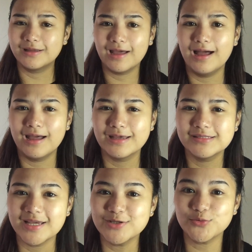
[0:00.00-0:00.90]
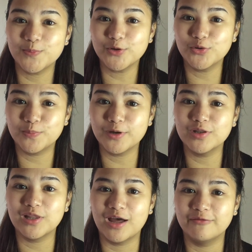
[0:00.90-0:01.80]
Guys, I super duper
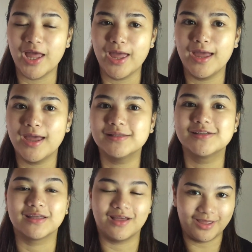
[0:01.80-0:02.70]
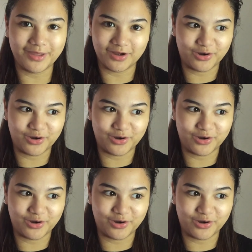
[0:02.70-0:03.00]
love it! Ay, ang